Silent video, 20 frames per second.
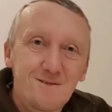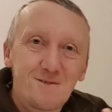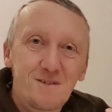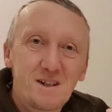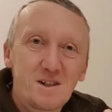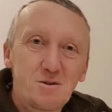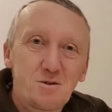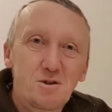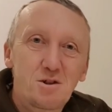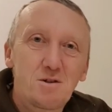
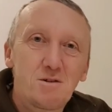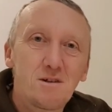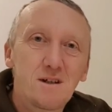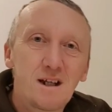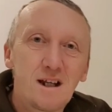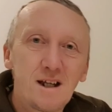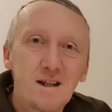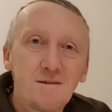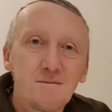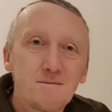Thank you. Thanks for
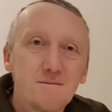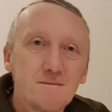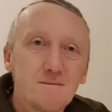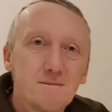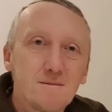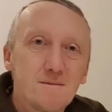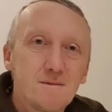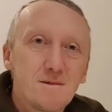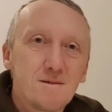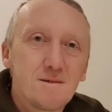tuning in.
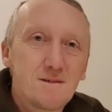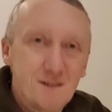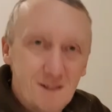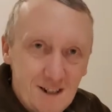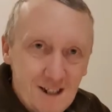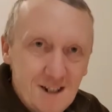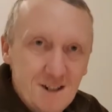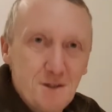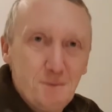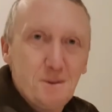
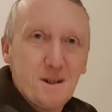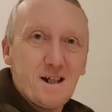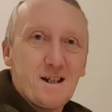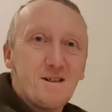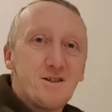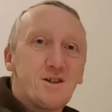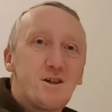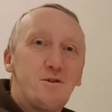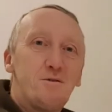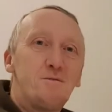Catch up
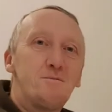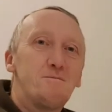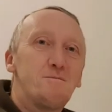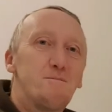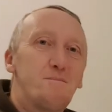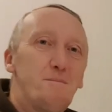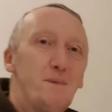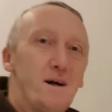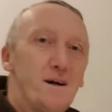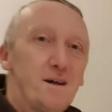again soon.
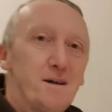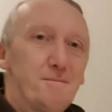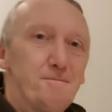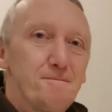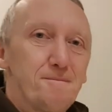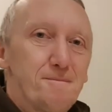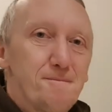Bye.